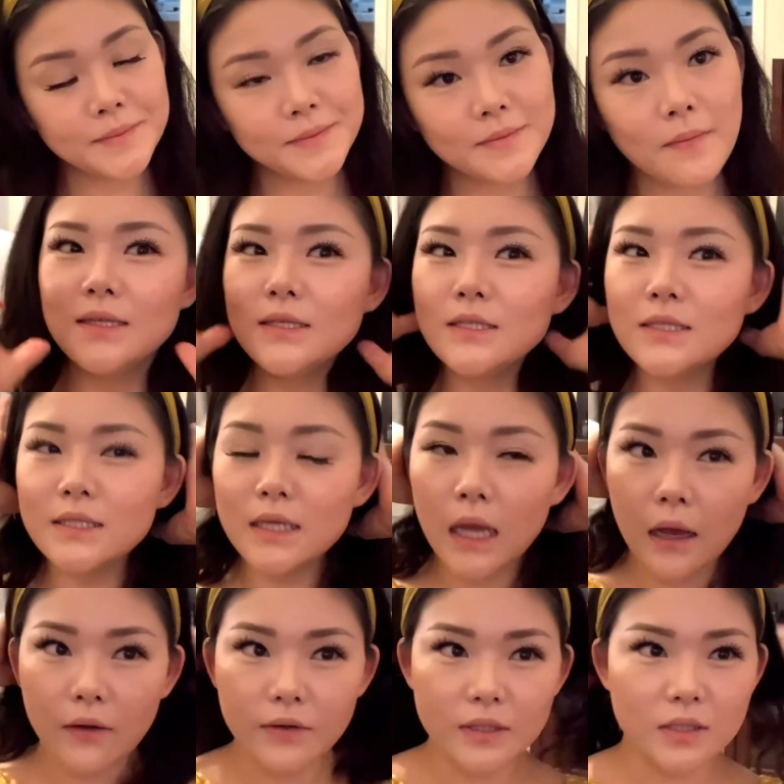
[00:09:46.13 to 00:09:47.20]
And you see
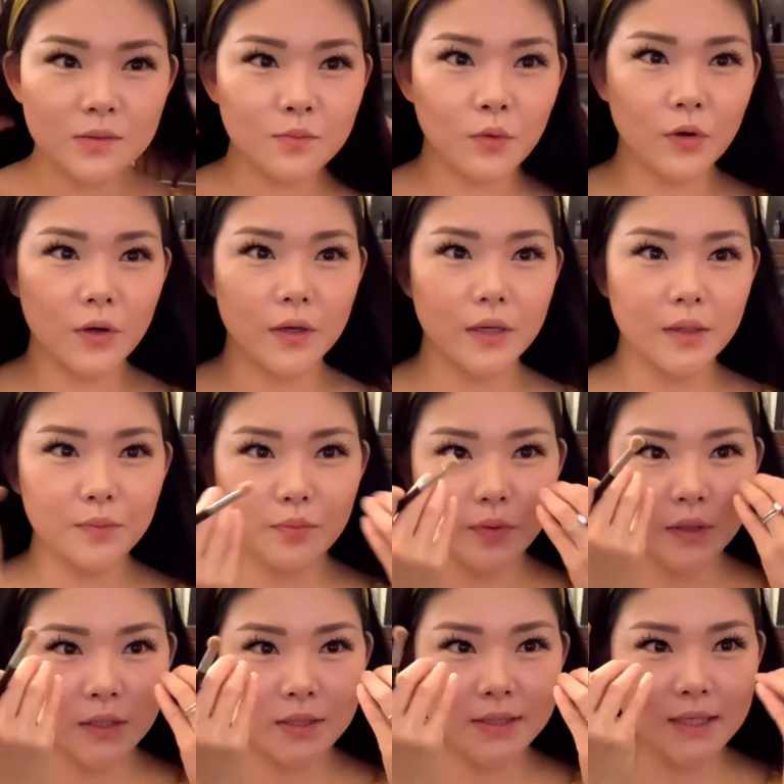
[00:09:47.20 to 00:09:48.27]
how it
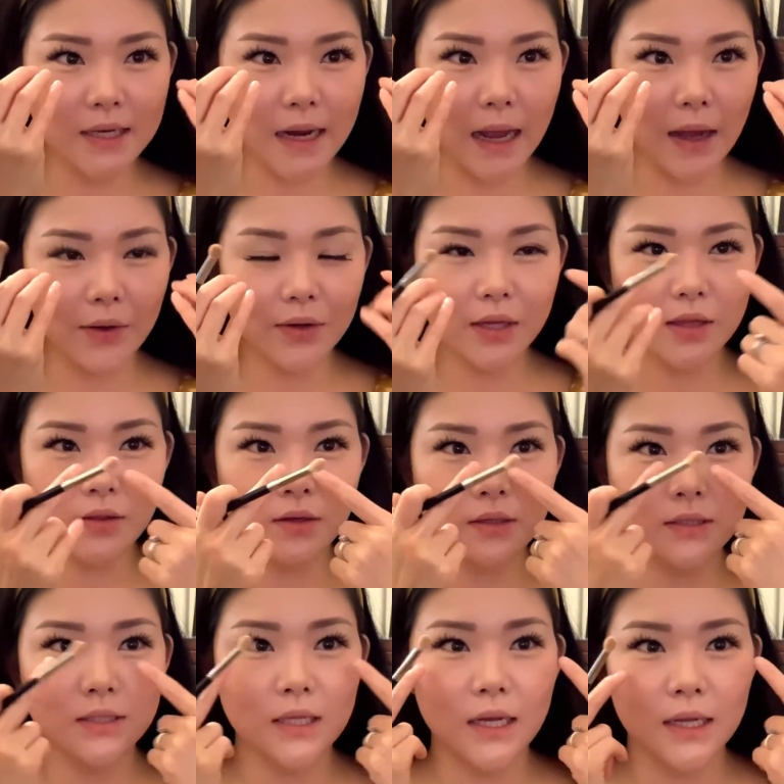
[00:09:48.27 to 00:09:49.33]
brings it out? It
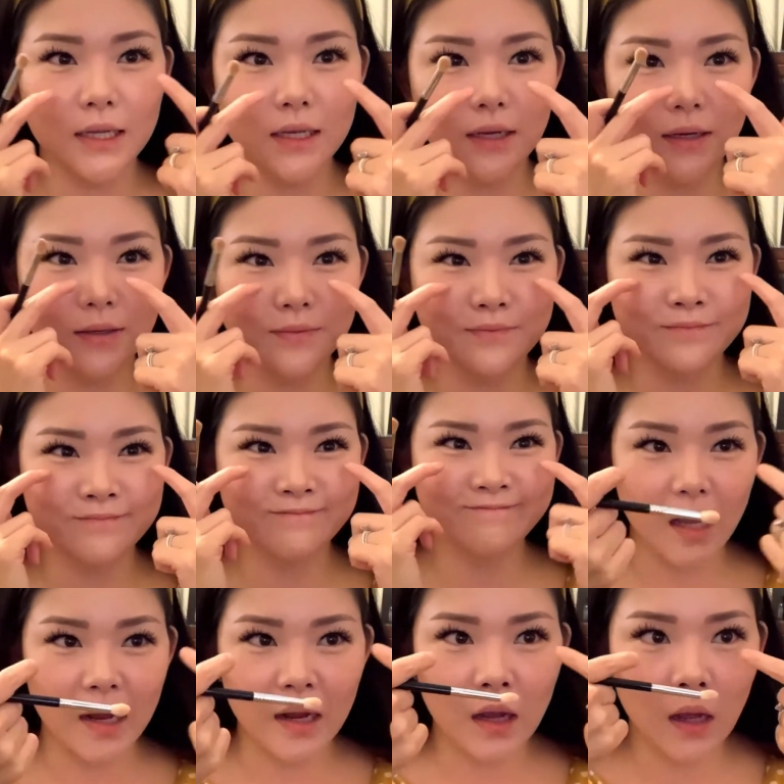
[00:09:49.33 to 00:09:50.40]
looks like I
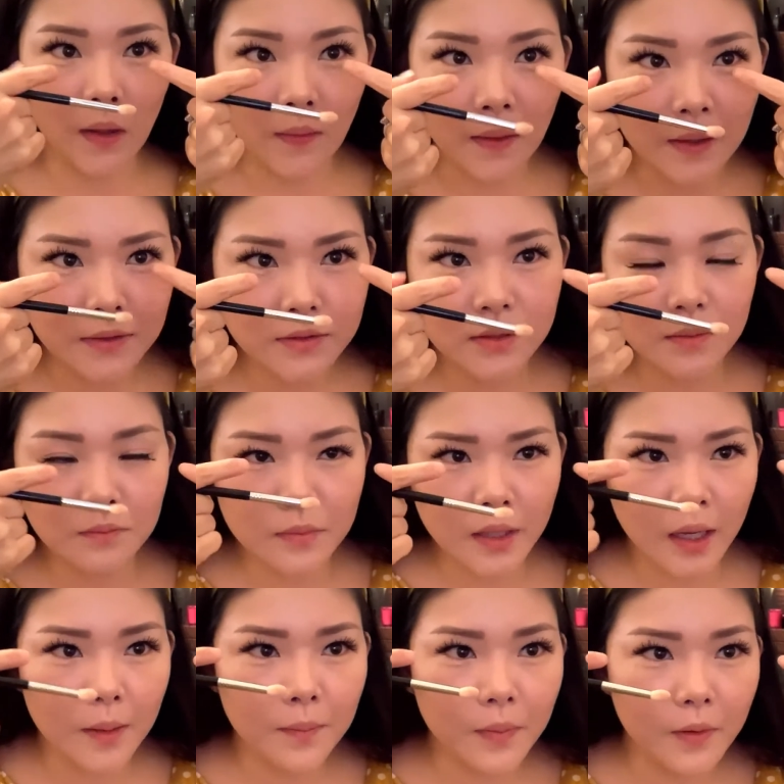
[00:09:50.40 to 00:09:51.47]
got like some
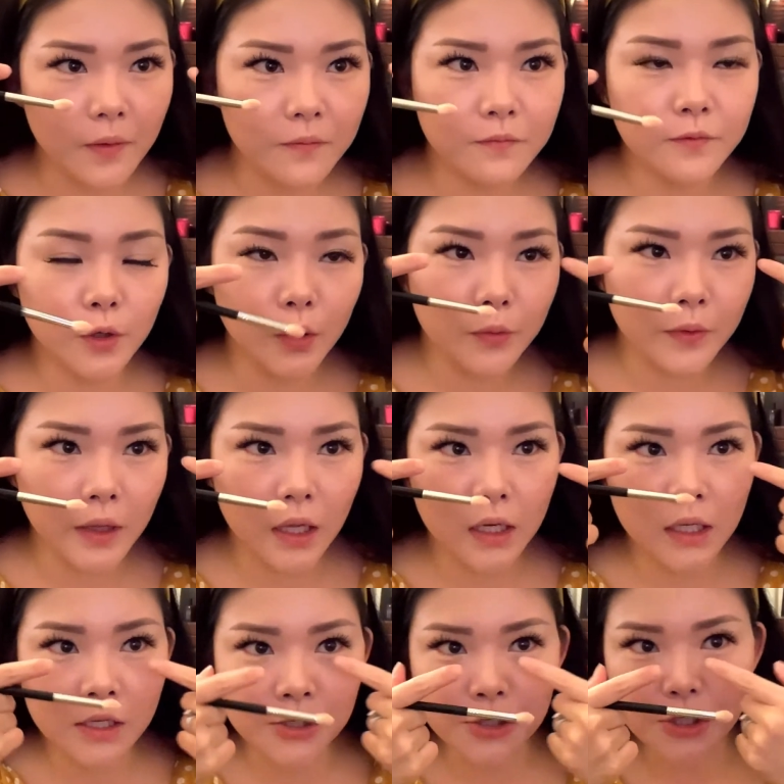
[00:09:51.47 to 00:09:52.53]
type of Korean
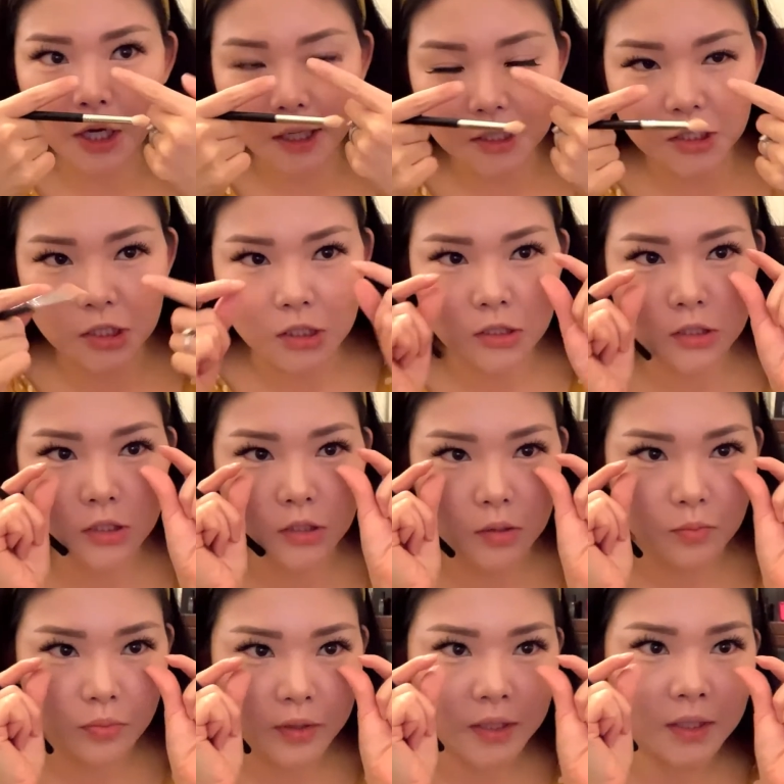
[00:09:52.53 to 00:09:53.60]
injections to
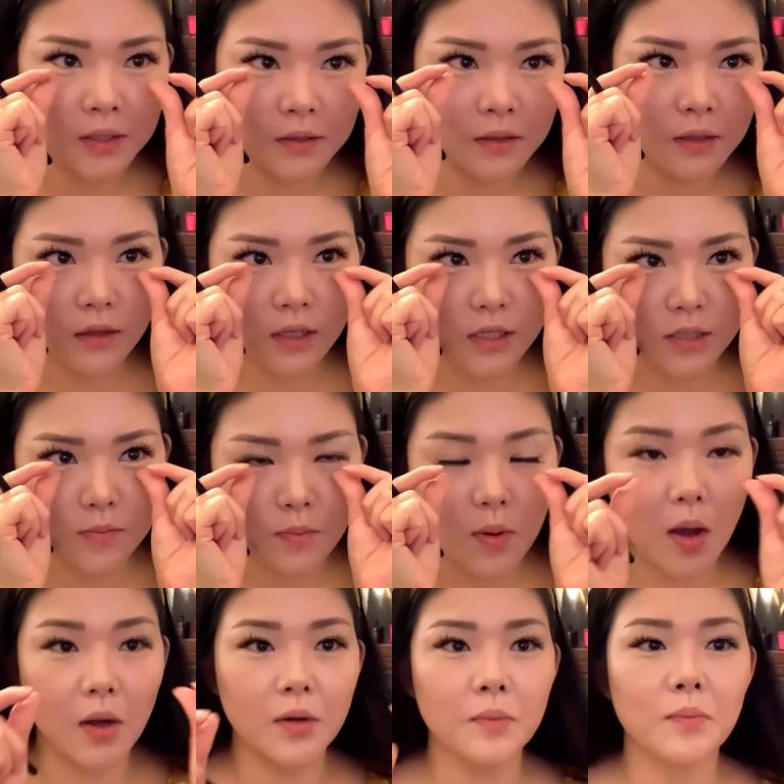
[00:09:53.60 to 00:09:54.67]
bring this
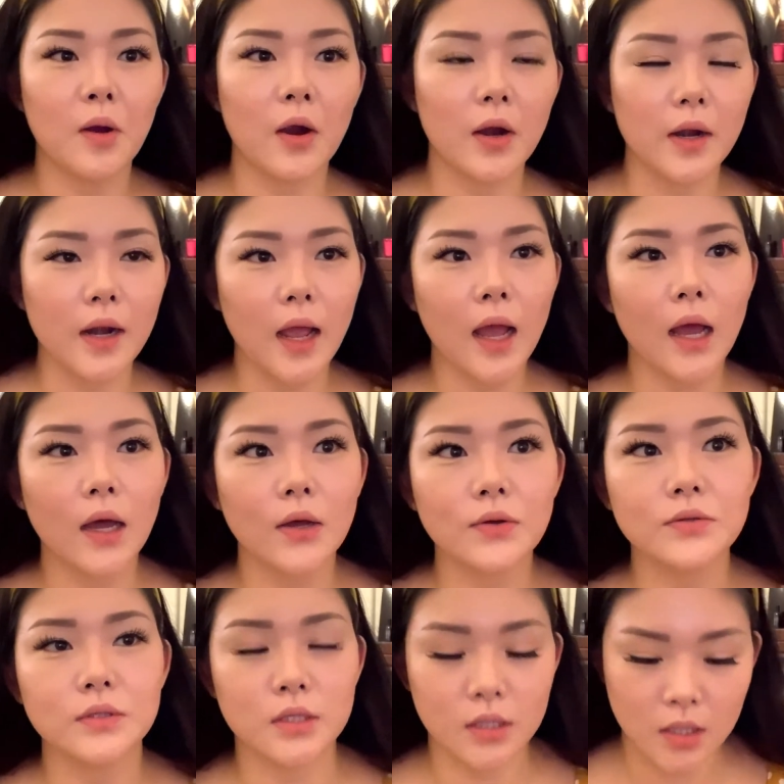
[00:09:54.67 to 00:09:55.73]
bottom part
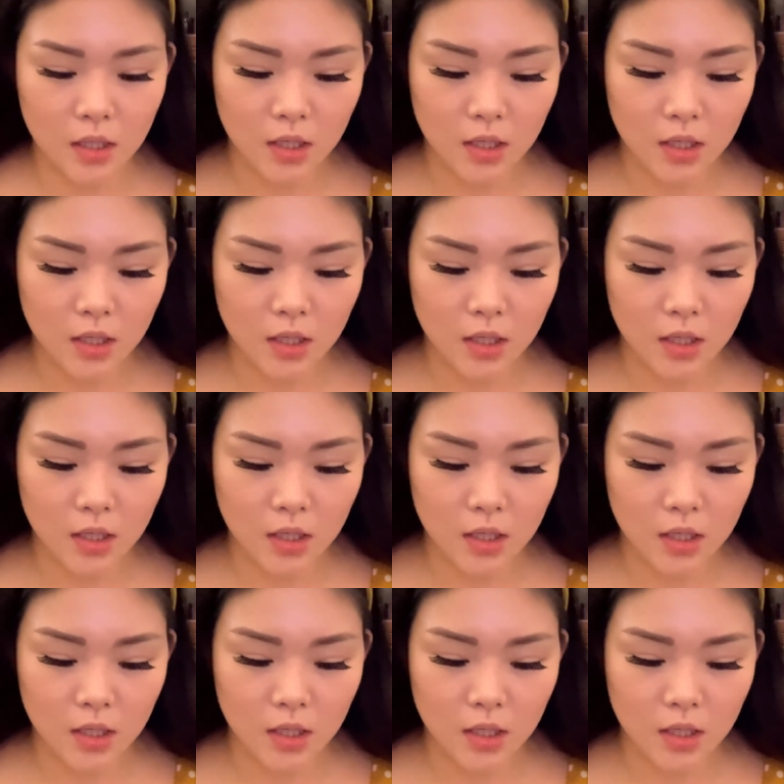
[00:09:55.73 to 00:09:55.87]
out.